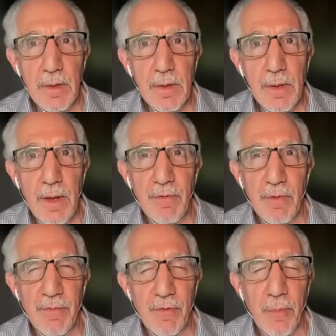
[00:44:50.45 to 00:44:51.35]
even
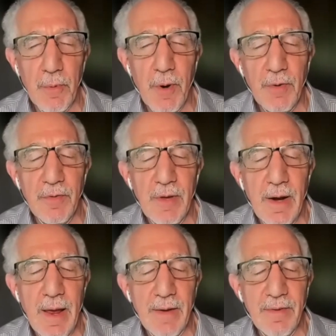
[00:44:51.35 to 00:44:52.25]
if corporate partners had
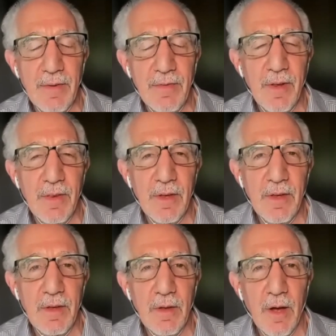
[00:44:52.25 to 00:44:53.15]
access to the
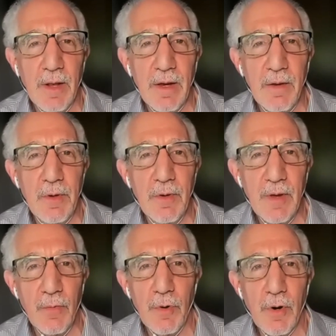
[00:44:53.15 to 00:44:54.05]
online communities,
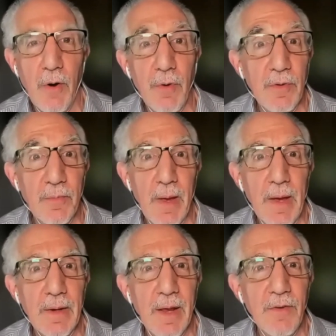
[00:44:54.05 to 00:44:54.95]
they weren't always paying
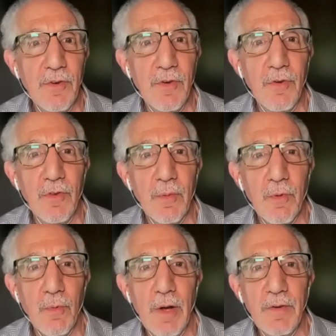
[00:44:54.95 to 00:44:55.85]
attention to them
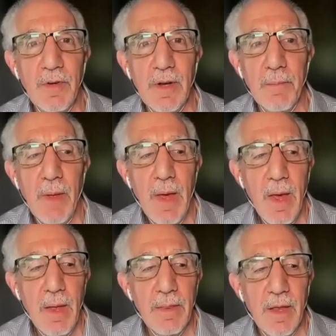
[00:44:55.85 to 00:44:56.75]
or watching them.
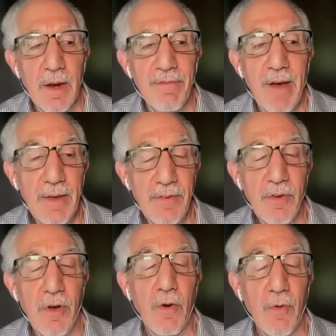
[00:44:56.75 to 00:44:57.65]
That if I
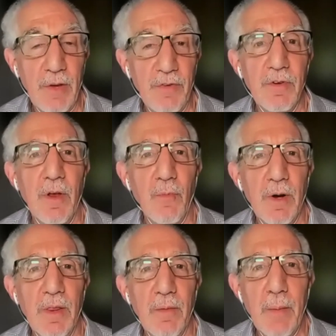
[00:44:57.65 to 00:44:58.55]
saw a question on one
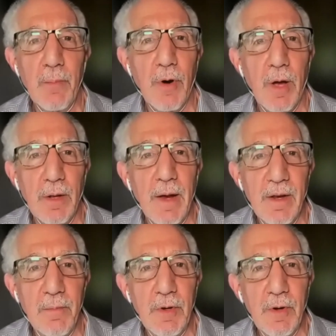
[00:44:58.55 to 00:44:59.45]
of the member online
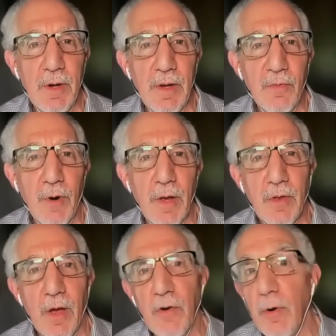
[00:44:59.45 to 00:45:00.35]
communities where I
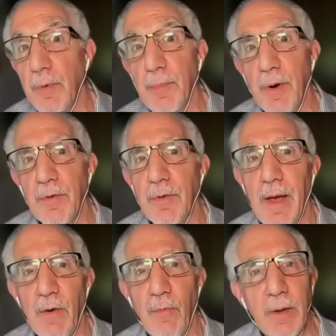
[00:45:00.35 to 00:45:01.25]
thought a corporate partner had a white